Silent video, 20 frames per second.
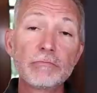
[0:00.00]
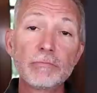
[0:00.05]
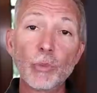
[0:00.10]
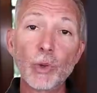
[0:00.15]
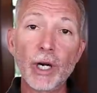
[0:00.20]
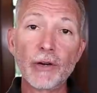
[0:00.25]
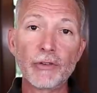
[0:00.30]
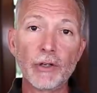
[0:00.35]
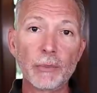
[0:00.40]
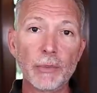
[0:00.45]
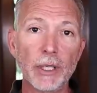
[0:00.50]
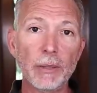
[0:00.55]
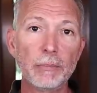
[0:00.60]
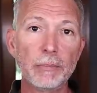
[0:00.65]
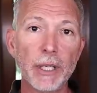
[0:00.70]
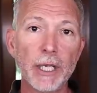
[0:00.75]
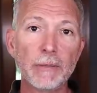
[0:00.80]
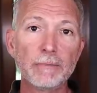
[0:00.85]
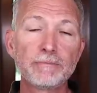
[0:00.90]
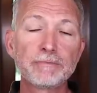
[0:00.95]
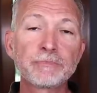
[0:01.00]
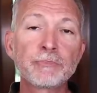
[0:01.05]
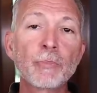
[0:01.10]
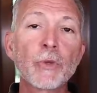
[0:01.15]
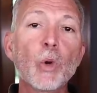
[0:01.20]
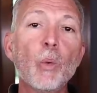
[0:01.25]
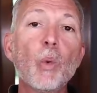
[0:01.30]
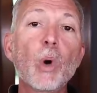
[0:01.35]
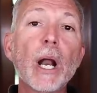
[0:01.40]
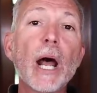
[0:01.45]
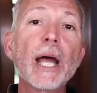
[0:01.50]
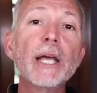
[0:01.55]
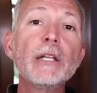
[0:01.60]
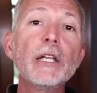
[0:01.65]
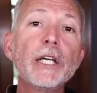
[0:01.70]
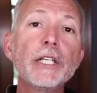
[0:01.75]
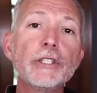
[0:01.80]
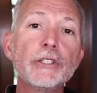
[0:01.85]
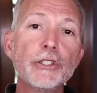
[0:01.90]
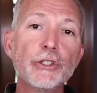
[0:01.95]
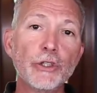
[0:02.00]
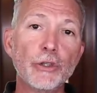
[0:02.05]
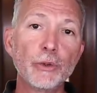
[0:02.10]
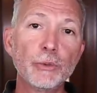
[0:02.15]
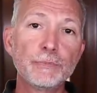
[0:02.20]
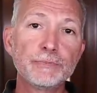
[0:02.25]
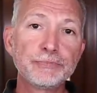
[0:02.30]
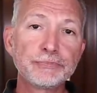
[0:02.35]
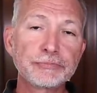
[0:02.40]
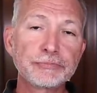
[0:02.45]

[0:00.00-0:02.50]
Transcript: whatever it might be. What I like to do